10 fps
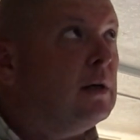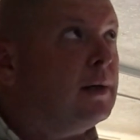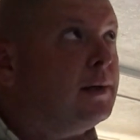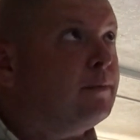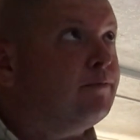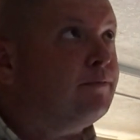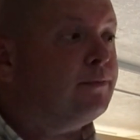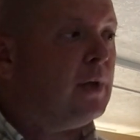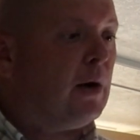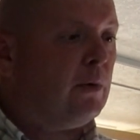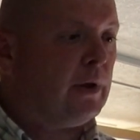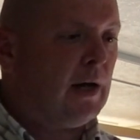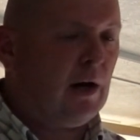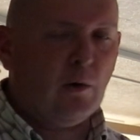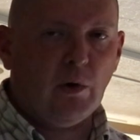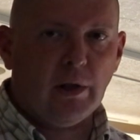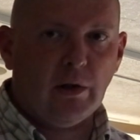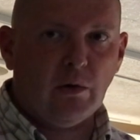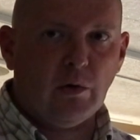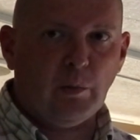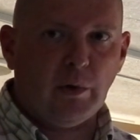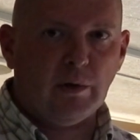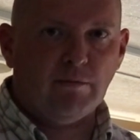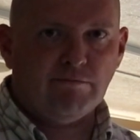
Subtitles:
Not really how I wanted to do it, but